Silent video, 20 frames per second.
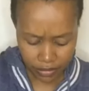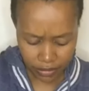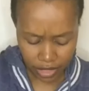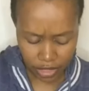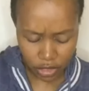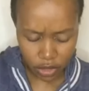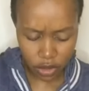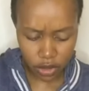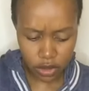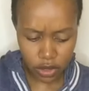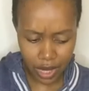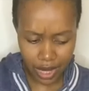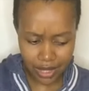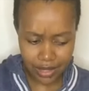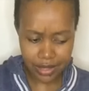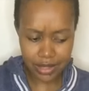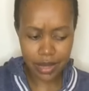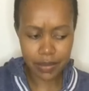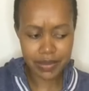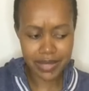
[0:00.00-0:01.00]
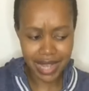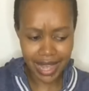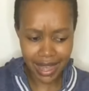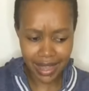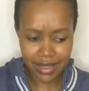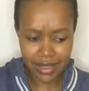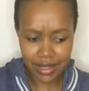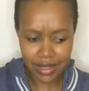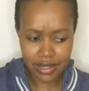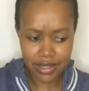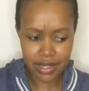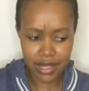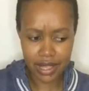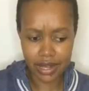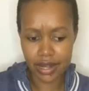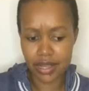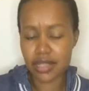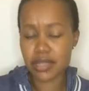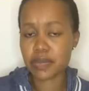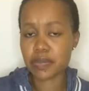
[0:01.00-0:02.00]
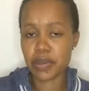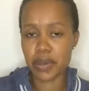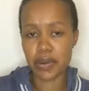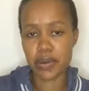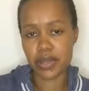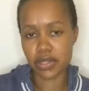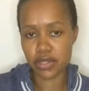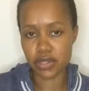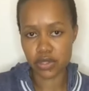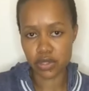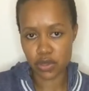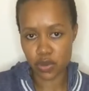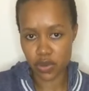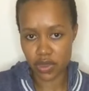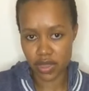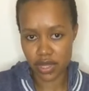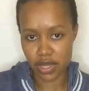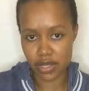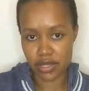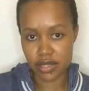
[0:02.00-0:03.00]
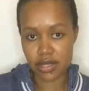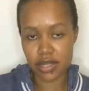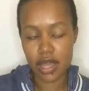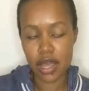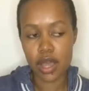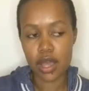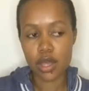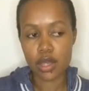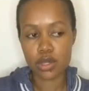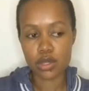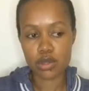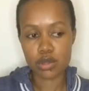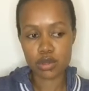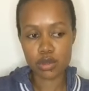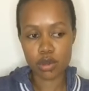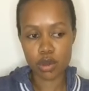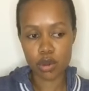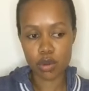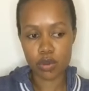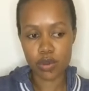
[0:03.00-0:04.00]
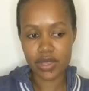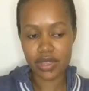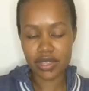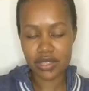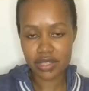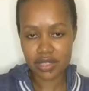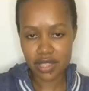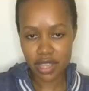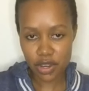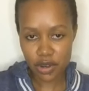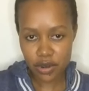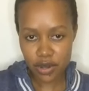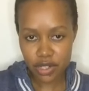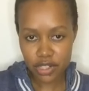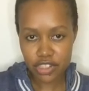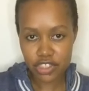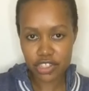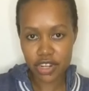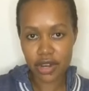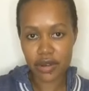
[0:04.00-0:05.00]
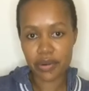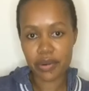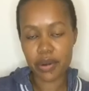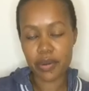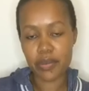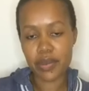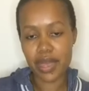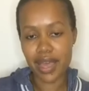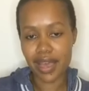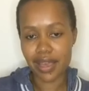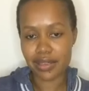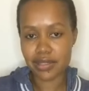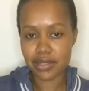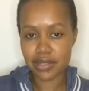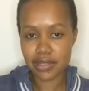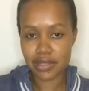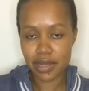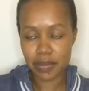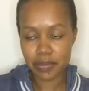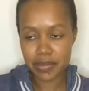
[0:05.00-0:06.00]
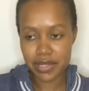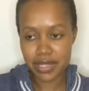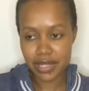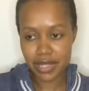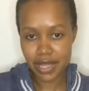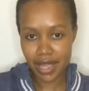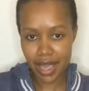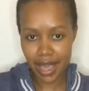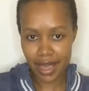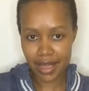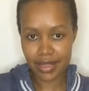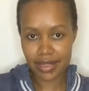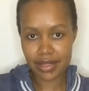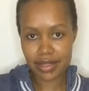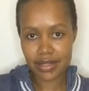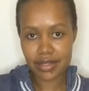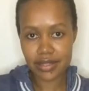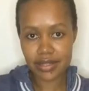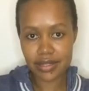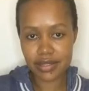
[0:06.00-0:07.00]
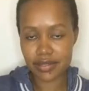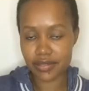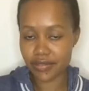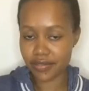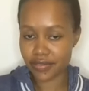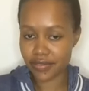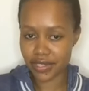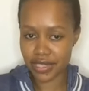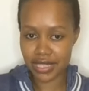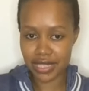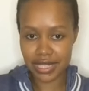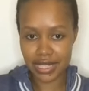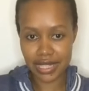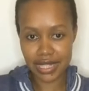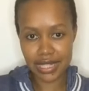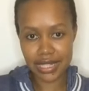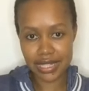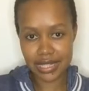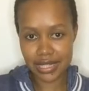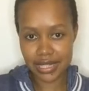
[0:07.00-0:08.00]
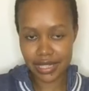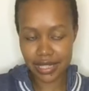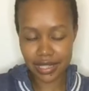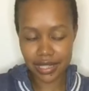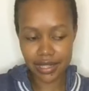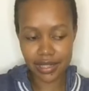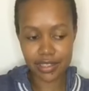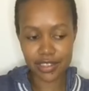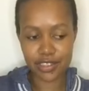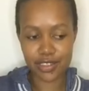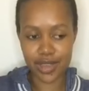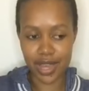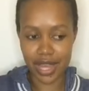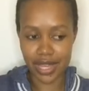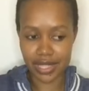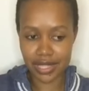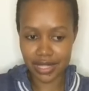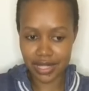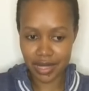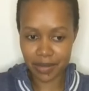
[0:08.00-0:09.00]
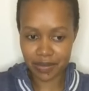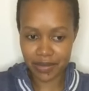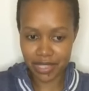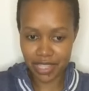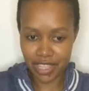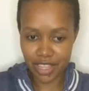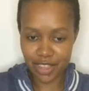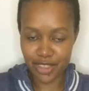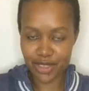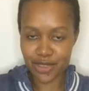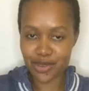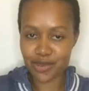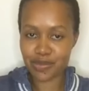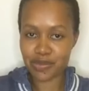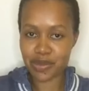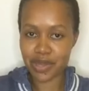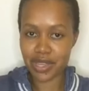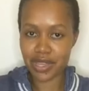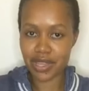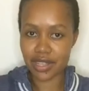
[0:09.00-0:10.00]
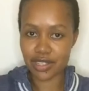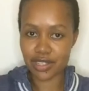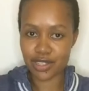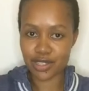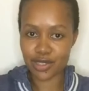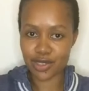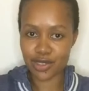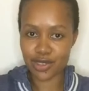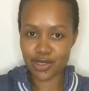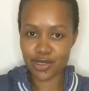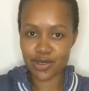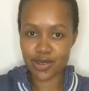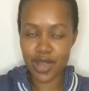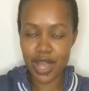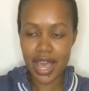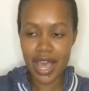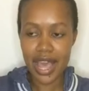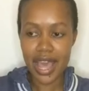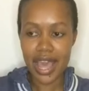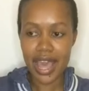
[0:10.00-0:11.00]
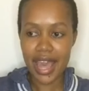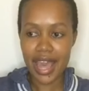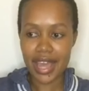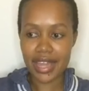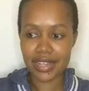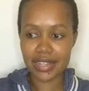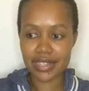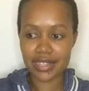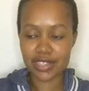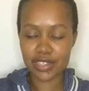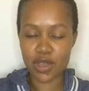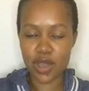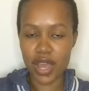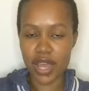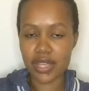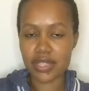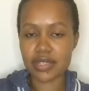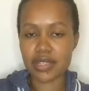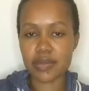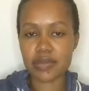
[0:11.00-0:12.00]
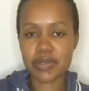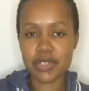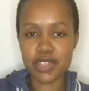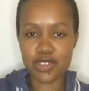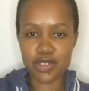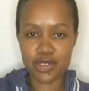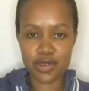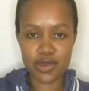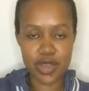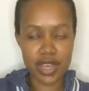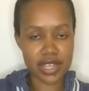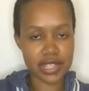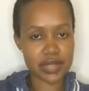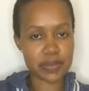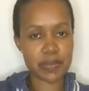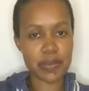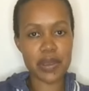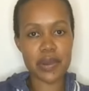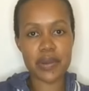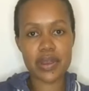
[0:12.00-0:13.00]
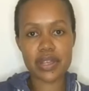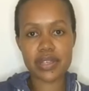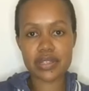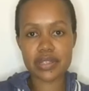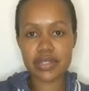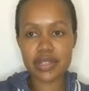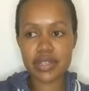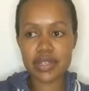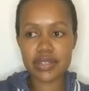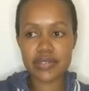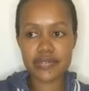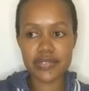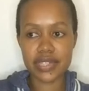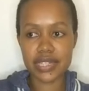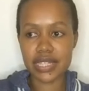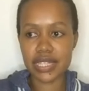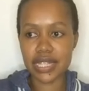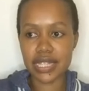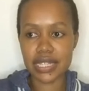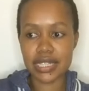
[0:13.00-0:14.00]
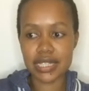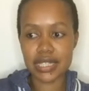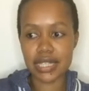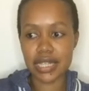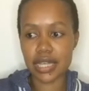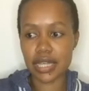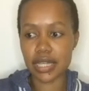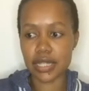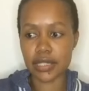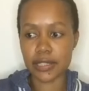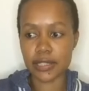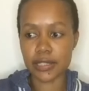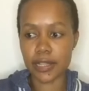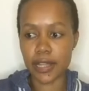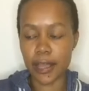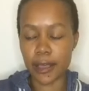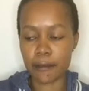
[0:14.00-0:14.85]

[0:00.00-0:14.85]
to accept others and experience new things. So with the sacral chakra, we are accepting others, fertility, you are accepting a new being into you, and you are accepting new experiences. Fertility in